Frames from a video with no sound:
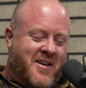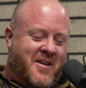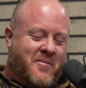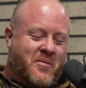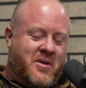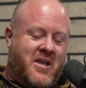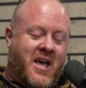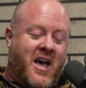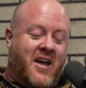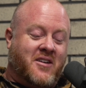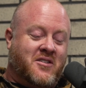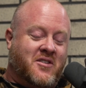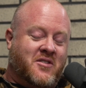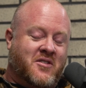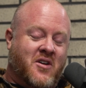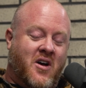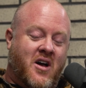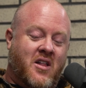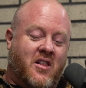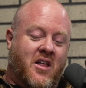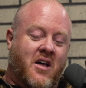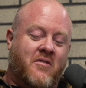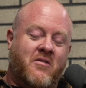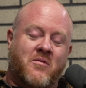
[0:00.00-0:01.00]
But yeah, dude, no,
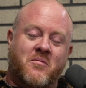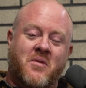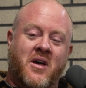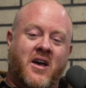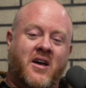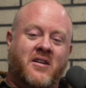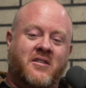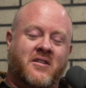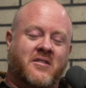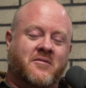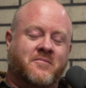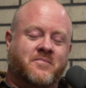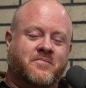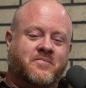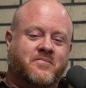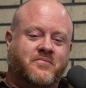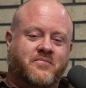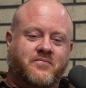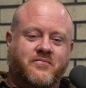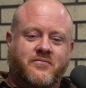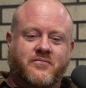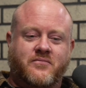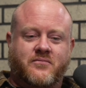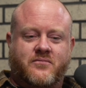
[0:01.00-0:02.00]
I love it, man. And
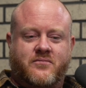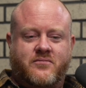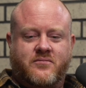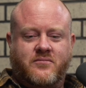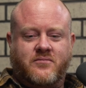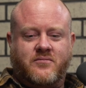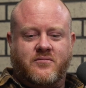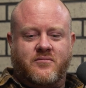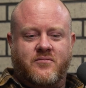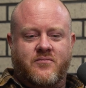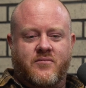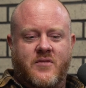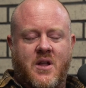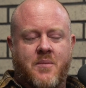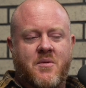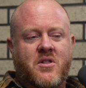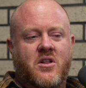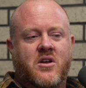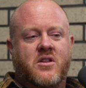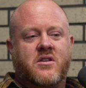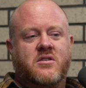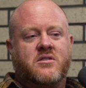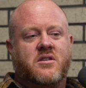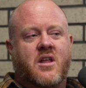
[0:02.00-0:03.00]
I mean,
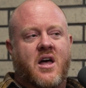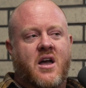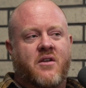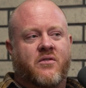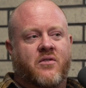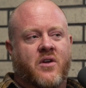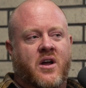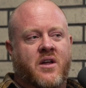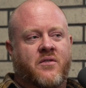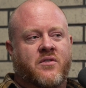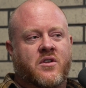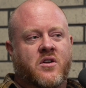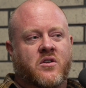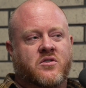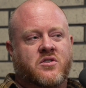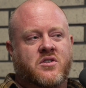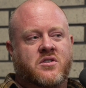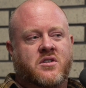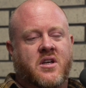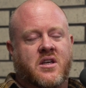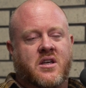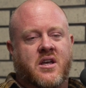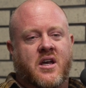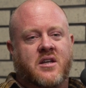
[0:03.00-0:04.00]
look at this life, right? If you don't
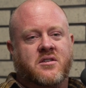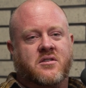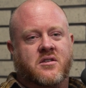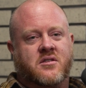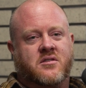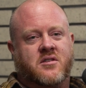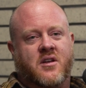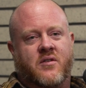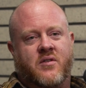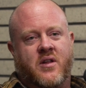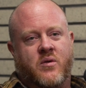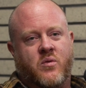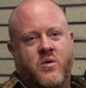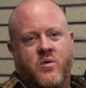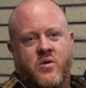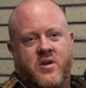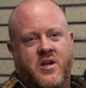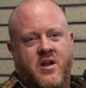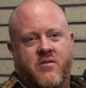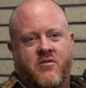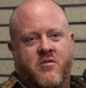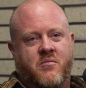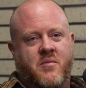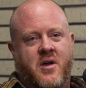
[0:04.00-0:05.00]
just say yes to stuff, like we would have
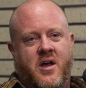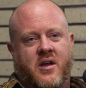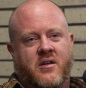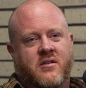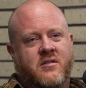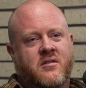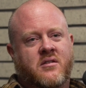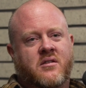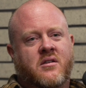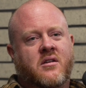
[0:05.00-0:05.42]
never met.